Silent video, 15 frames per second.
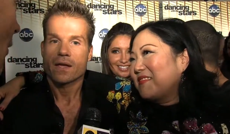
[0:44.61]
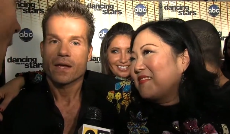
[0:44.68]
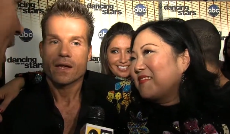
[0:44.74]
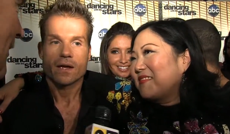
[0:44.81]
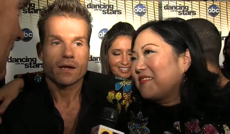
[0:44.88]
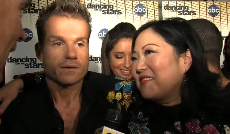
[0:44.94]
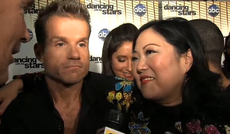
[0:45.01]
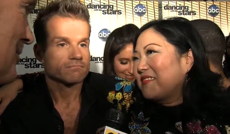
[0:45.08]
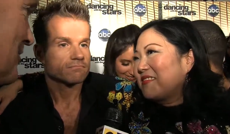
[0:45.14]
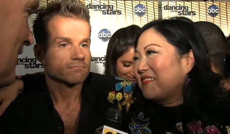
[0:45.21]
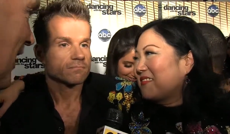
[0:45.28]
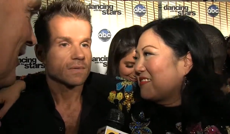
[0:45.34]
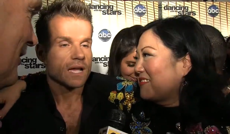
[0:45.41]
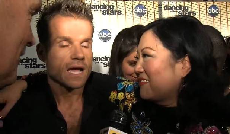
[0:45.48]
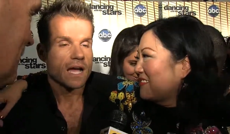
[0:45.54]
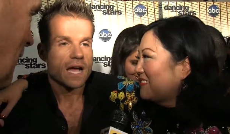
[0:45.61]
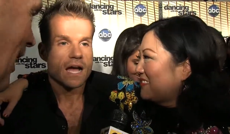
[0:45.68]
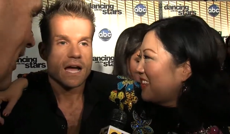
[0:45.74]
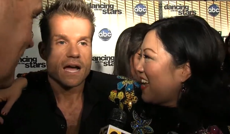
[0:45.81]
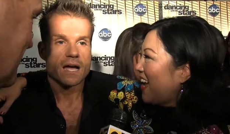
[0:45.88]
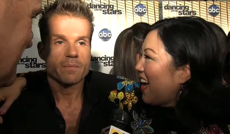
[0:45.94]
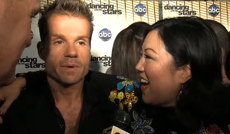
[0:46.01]
Speaker 1: out outside the box. Yeah.
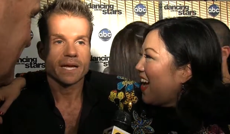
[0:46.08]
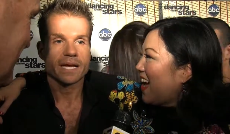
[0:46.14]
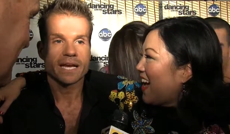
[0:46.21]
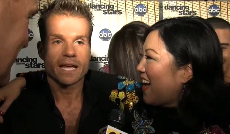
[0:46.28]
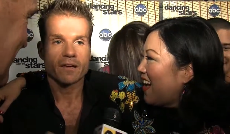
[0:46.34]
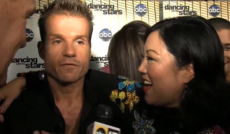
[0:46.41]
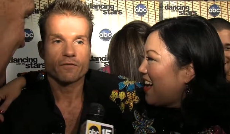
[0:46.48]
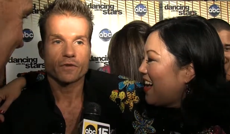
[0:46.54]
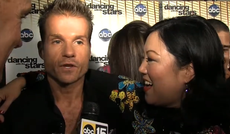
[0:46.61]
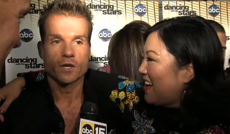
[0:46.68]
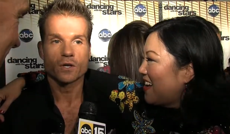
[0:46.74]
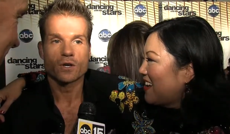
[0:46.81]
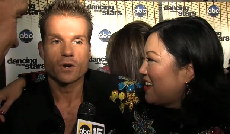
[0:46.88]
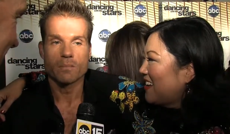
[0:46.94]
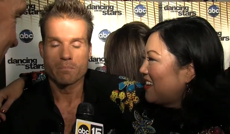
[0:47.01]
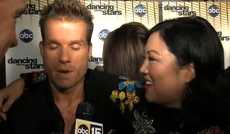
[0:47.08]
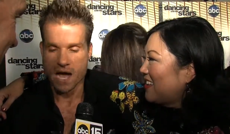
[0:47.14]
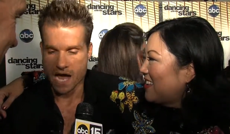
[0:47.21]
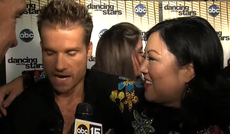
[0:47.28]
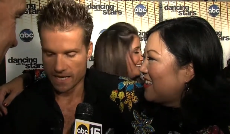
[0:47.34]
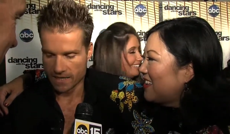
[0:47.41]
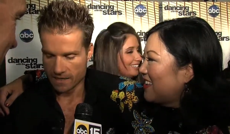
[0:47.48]
I mean, if you
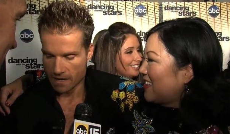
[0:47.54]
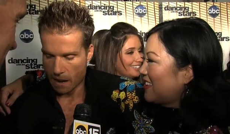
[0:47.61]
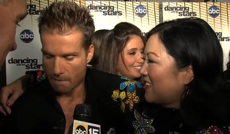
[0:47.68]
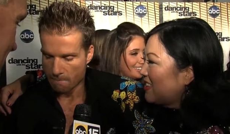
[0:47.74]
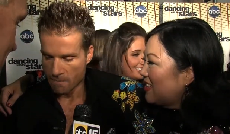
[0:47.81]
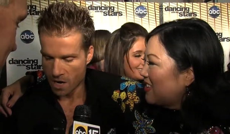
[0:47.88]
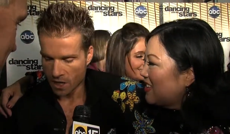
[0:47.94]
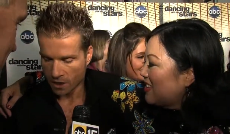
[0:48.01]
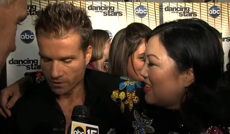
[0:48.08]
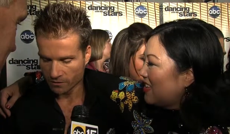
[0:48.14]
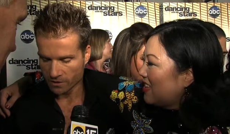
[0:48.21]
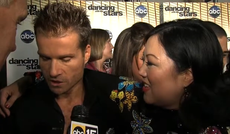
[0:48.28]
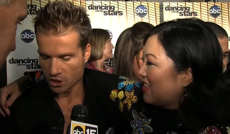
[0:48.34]
combine Margaret